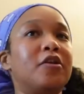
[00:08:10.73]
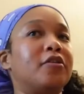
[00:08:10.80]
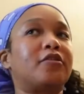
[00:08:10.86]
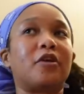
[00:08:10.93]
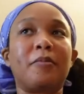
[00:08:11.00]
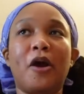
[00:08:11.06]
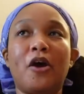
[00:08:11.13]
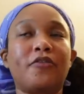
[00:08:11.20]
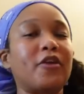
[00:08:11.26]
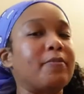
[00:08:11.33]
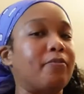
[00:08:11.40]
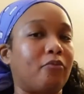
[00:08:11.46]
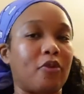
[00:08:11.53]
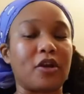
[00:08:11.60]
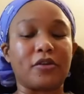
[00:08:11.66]
Somehow they
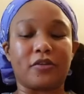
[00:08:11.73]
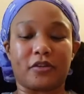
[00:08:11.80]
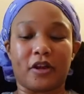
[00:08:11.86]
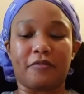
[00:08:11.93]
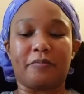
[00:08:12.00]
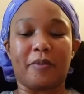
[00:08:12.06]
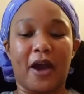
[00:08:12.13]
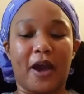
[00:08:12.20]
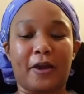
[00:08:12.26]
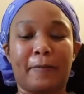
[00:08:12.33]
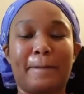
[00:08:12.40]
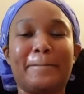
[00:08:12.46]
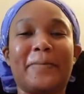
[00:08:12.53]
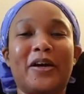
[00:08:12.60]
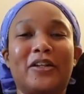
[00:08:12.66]
bring stuff back.
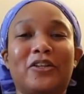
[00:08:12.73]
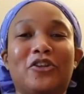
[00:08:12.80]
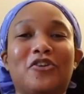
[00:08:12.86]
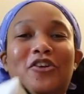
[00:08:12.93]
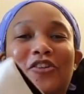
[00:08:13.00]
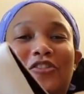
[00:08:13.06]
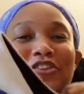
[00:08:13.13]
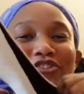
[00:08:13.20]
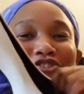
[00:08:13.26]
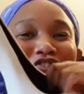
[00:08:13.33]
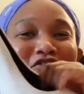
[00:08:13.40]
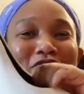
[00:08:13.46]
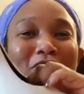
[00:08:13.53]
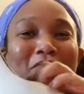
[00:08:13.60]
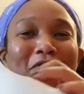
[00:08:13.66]
But look at these
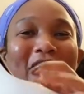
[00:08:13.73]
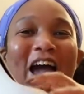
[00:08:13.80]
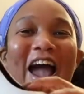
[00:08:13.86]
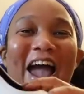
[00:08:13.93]
shoes.